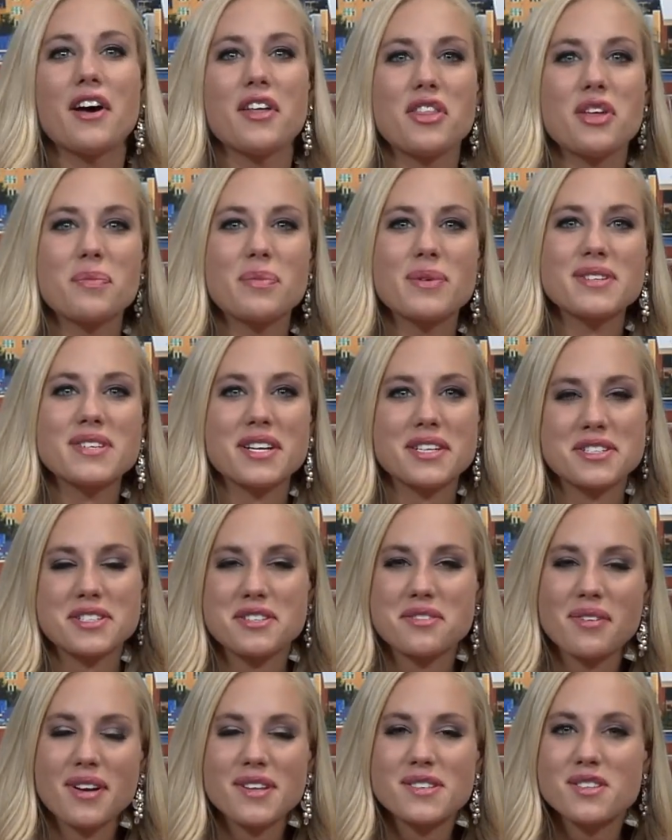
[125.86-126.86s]
The
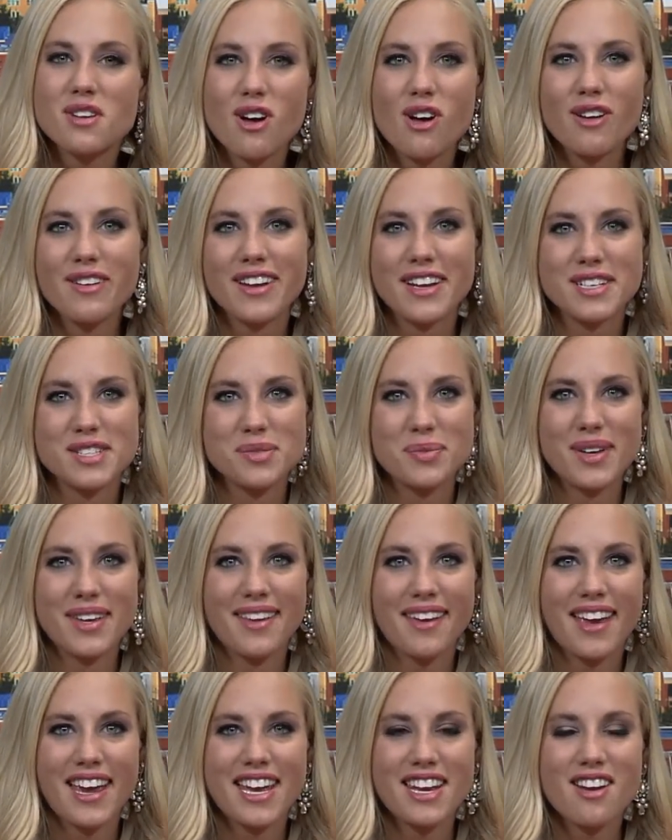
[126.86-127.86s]
production runs all next
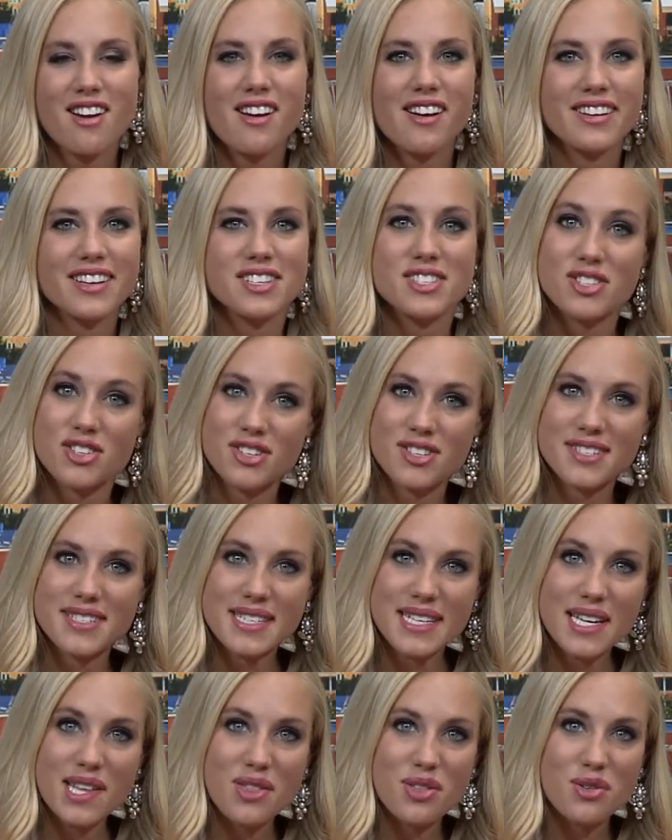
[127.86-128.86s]
weekend, August
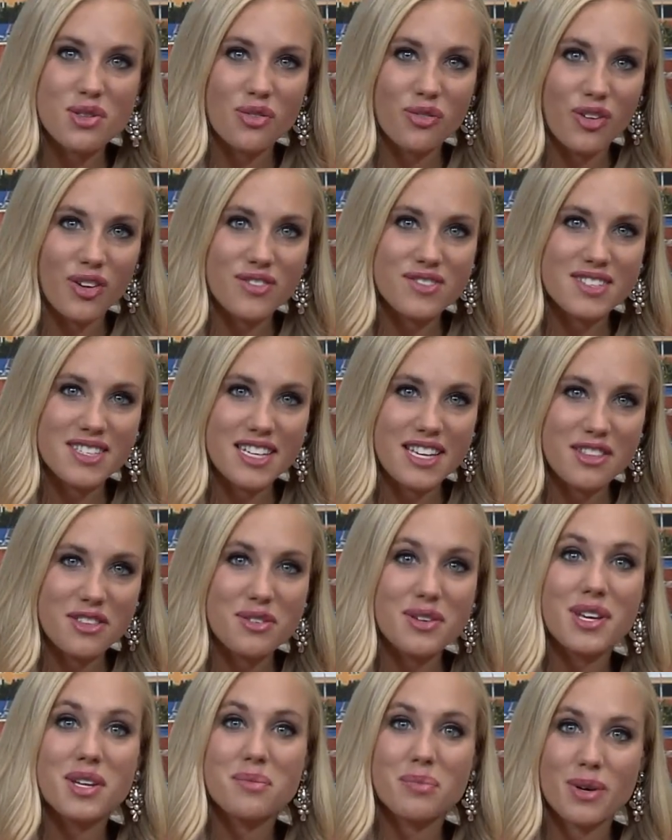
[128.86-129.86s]
13th through the 15th.
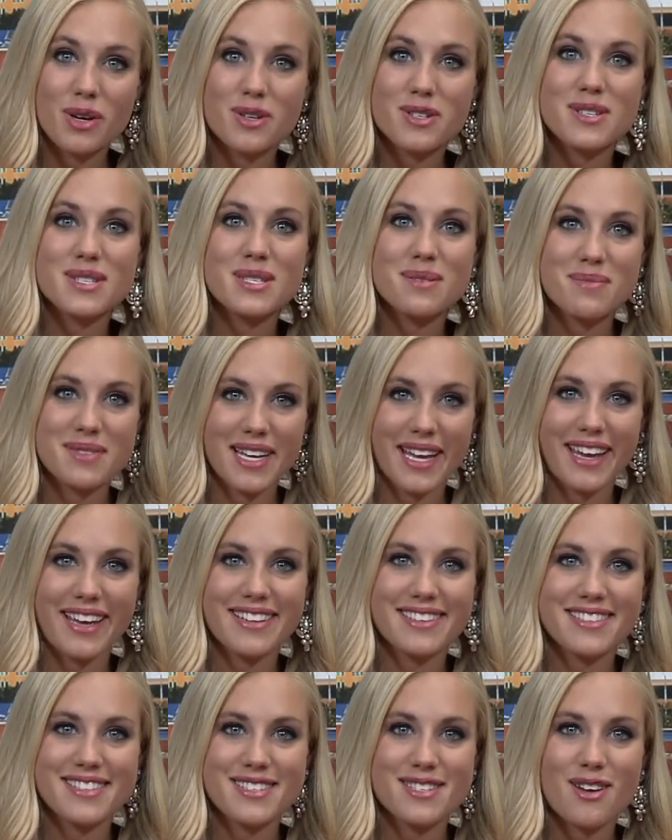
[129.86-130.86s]
You can purchase some
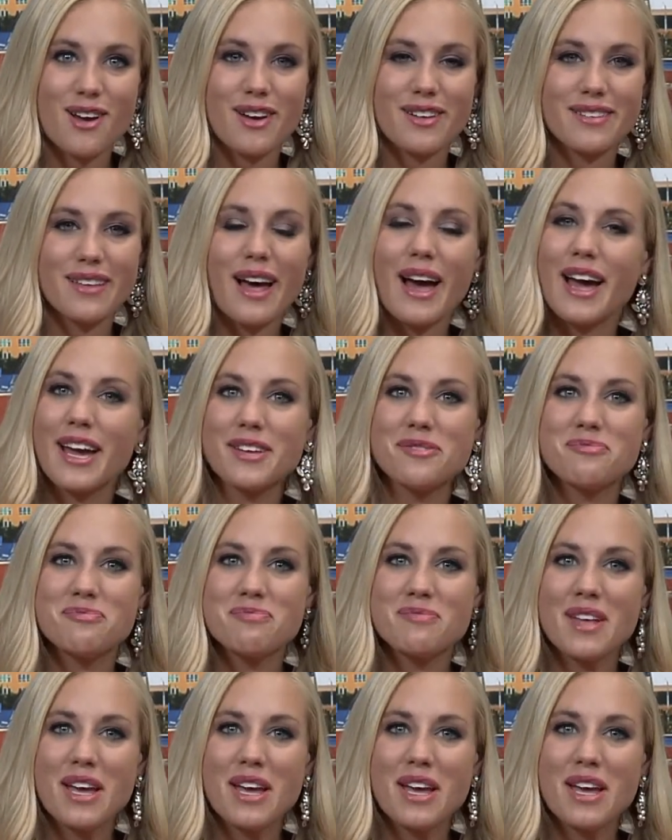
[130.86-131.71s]
tickets online.